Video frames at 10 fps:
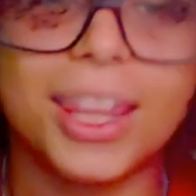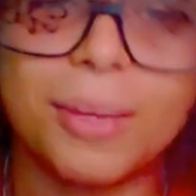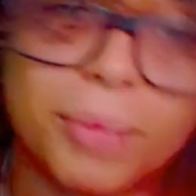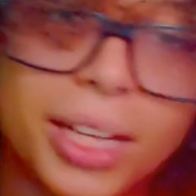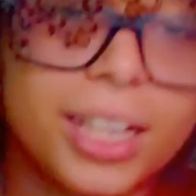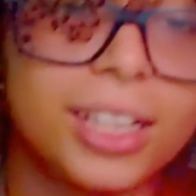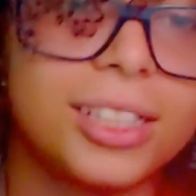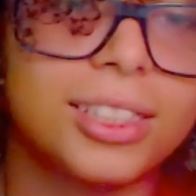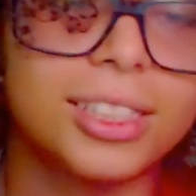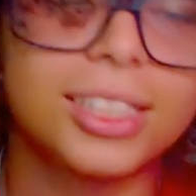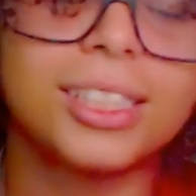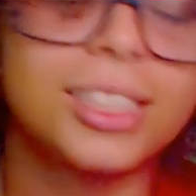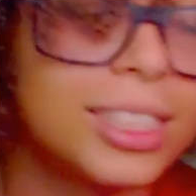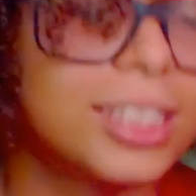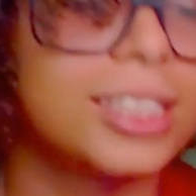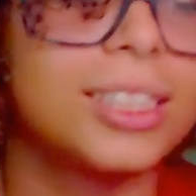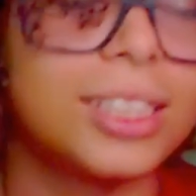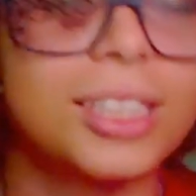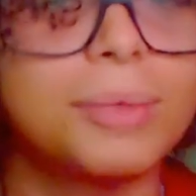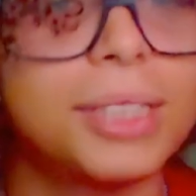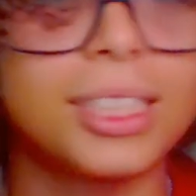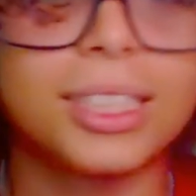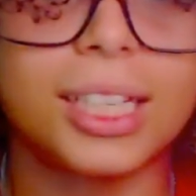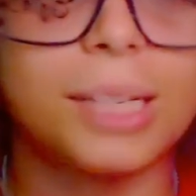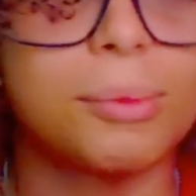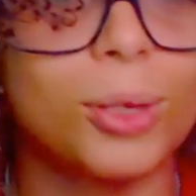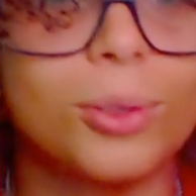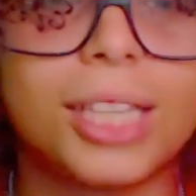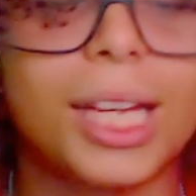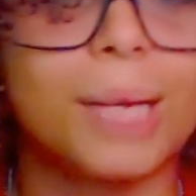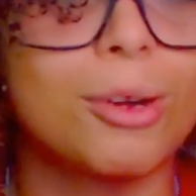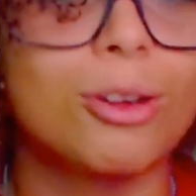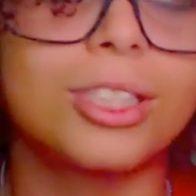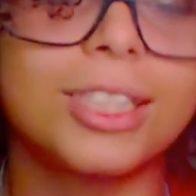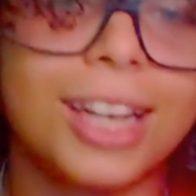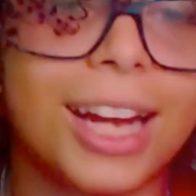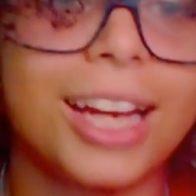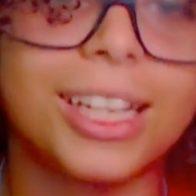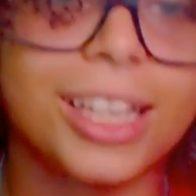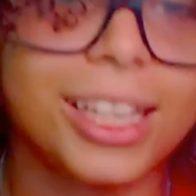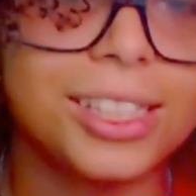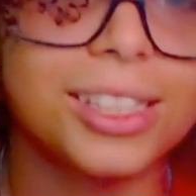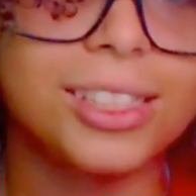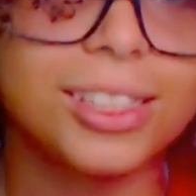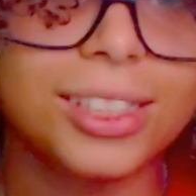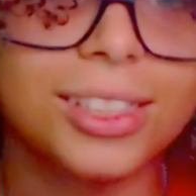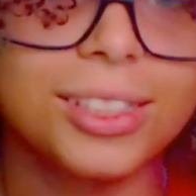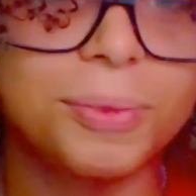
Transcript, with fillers: The man's is still up to the same old, same old shenanigans.